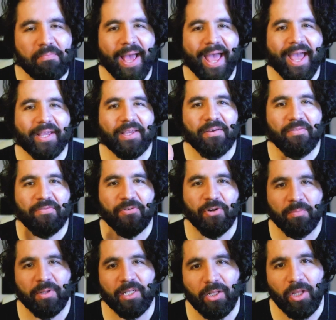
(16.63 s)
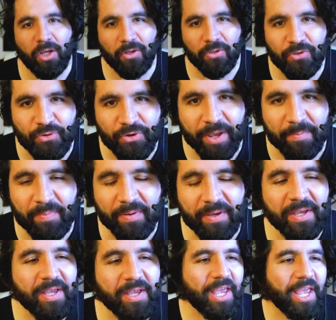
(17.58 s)
back from a long trip.
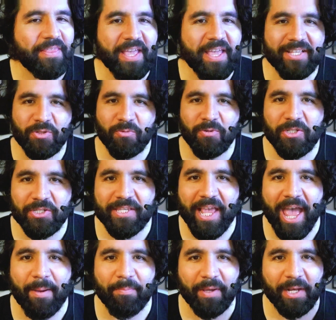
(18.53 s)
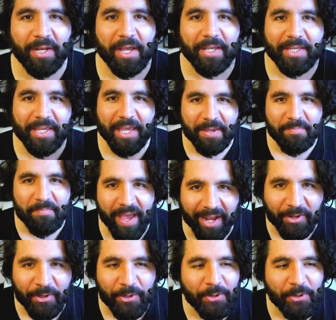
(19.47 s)
And that's what just happened. I came back